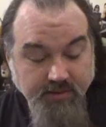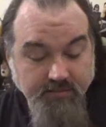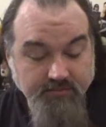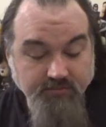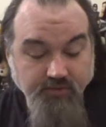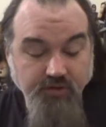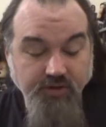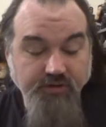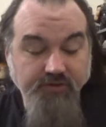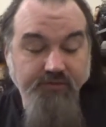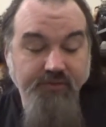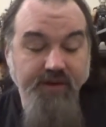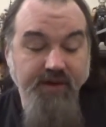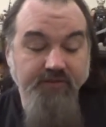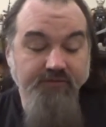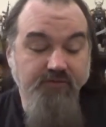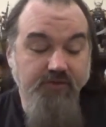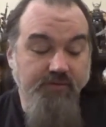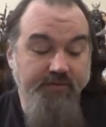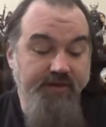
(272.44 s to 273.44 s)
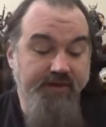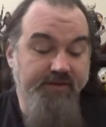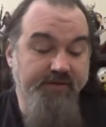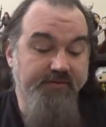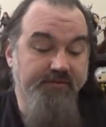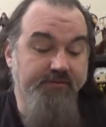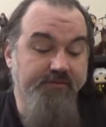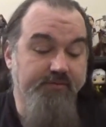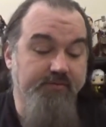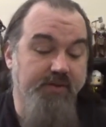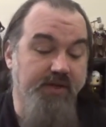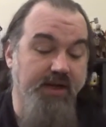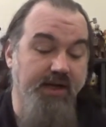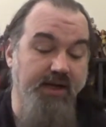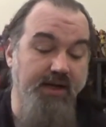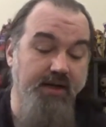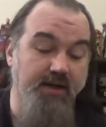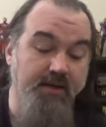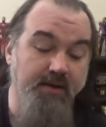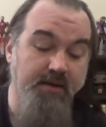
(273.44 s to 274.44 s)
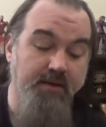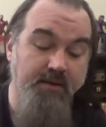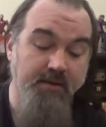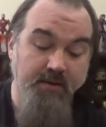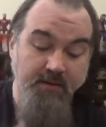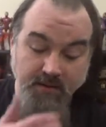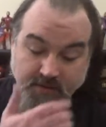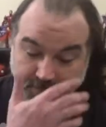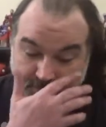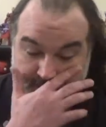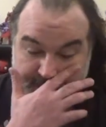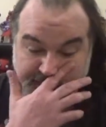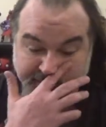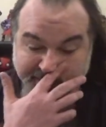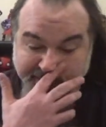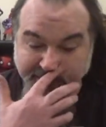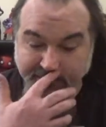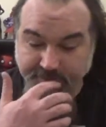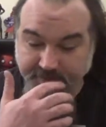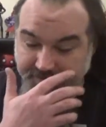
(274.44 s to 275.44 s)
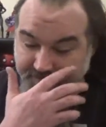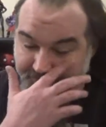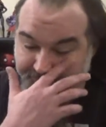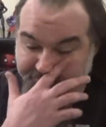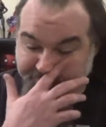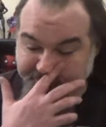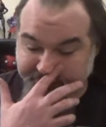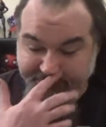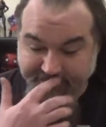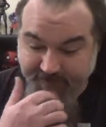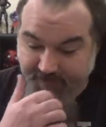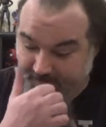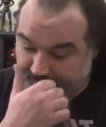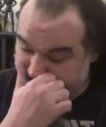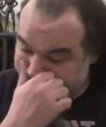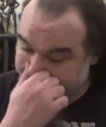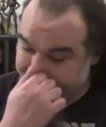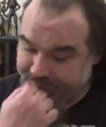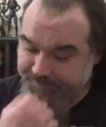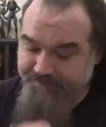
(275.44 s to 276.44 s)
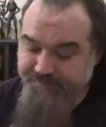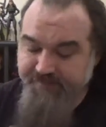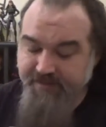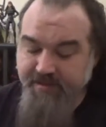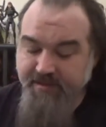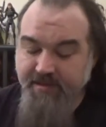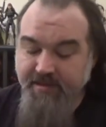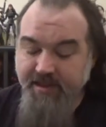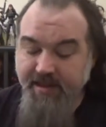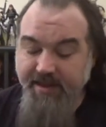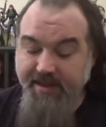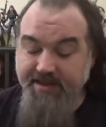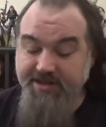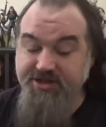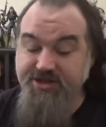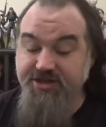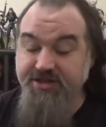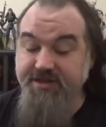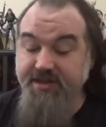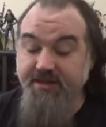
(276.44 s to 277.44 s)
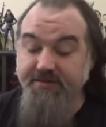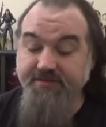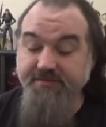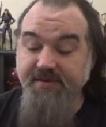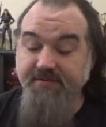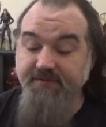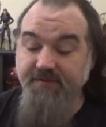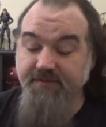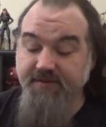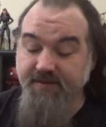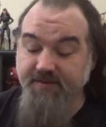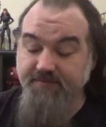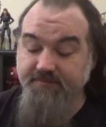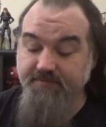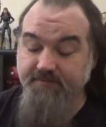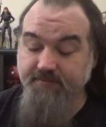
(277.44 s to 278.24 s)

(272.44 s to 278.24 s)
Moira's waiting for him at his retreat north of San Francisco. And she tells him everything.